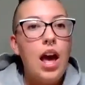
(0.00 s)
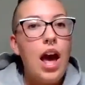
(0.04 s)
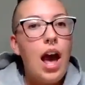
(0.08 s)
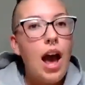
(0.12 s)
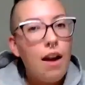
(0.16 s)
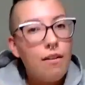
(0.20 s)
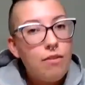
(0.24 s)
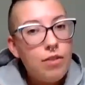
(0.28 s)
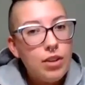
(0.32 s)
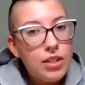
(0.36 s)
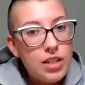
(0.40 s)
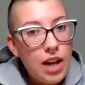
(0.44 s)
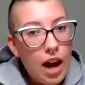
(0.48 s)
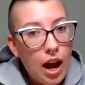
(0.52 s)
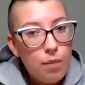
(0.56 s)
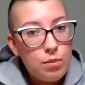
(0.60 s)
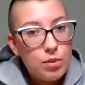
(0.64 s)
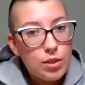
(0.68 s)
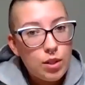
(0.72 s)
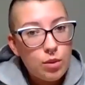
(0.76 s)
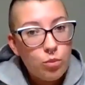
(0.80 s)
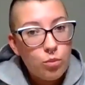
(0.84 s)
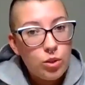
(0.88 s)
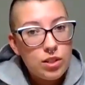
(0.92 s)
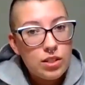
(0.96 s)
Every time
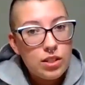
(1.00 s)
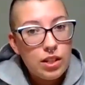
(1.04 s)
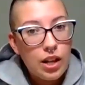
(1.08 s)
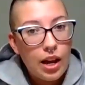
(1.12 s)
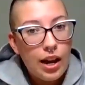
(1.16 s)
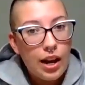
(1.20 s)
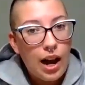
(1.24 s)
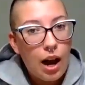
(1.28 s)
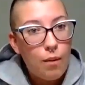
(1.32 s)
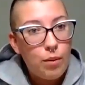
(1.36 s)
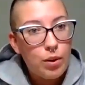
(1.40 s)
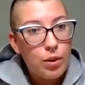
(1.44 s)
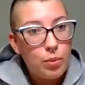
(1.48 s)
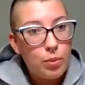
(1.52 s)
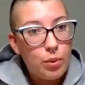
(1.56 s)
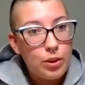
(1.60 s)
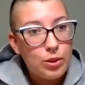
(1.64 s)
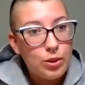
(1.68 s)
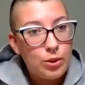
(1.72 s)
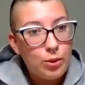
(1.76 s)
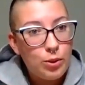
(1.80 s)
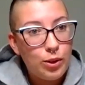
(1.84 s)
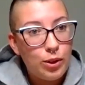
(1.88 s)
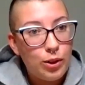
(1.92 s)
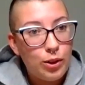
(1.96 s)
someone's like, I want to
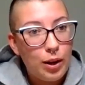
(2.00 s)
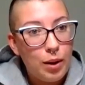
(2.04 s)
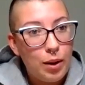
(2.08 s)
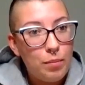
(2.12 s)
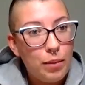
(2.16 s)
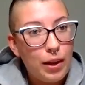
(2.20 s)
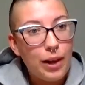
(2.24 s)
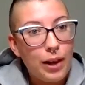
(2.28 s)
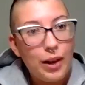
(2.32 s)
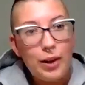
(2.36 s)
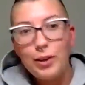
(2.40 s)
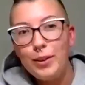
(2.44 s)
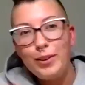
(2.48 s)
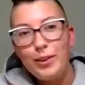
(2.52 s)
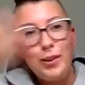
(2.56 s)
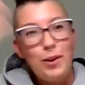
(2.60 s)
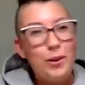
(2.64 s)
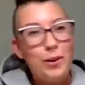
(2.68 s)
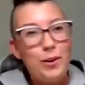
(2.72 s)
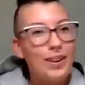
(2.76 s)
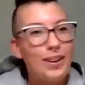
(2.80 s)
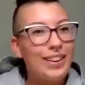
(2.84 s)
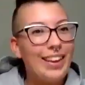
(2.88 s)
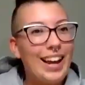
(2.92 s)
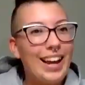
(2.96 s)
place an order, I'm like,
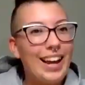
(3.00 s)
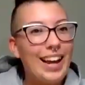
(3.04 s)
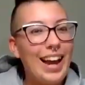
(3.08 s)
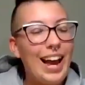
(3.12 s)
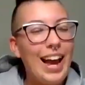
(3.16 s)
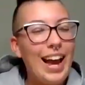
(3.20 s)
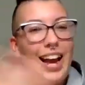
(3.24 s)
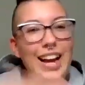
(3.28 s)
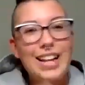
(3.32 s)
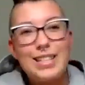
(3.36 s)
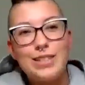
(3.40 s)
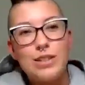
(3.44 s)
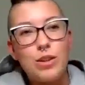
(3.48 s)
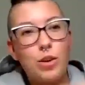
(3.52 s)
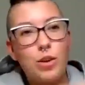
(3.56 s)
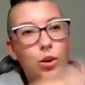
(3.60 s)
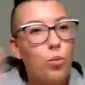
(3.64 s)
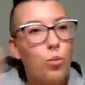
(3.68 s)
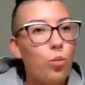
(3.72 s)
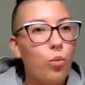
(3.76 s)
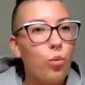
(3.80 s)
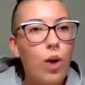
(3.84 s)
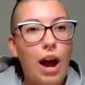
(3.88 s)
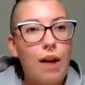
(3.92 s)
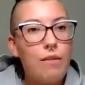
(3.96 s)
no, like it's
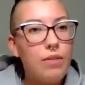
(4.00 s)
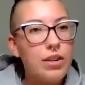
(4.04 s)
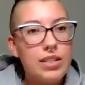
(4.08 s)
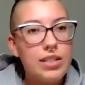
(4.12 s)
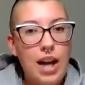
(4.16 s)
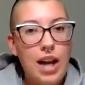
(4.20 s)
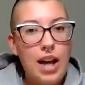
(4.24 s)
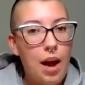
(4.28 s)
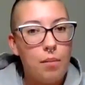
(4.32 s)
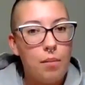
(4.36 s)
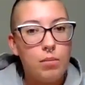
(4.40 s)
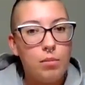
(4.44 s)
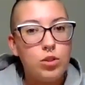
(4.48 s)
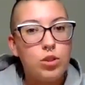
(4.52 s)
every time.